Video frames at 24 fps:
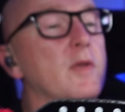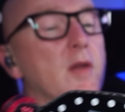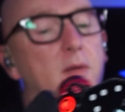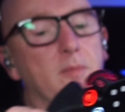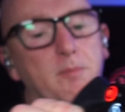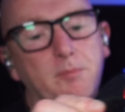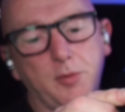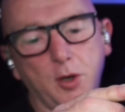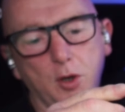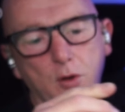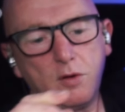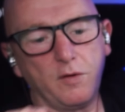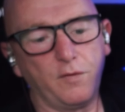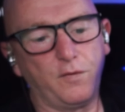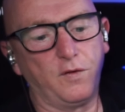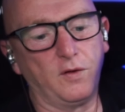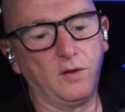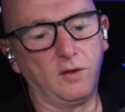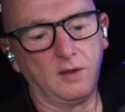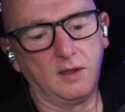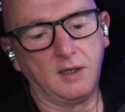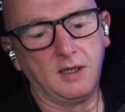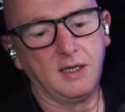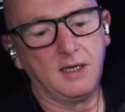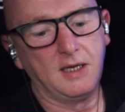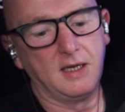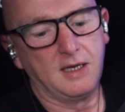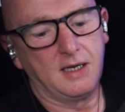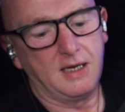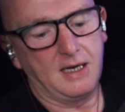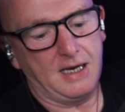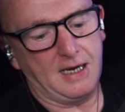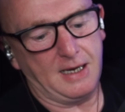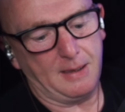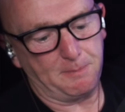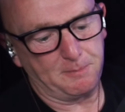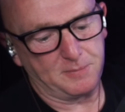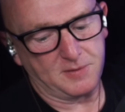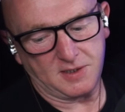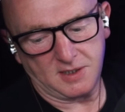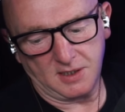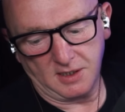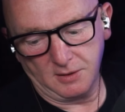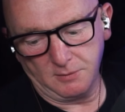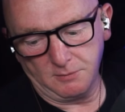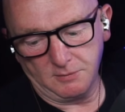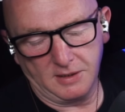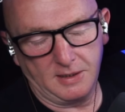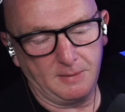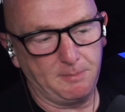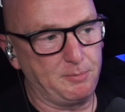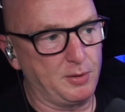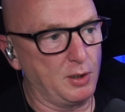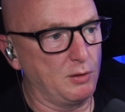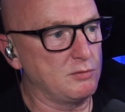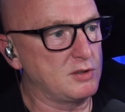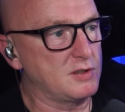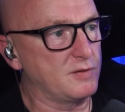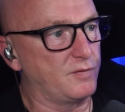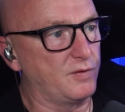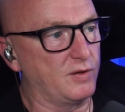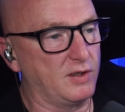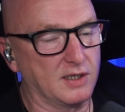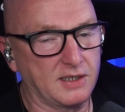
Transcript: Beautiful. Absolutely beautiful.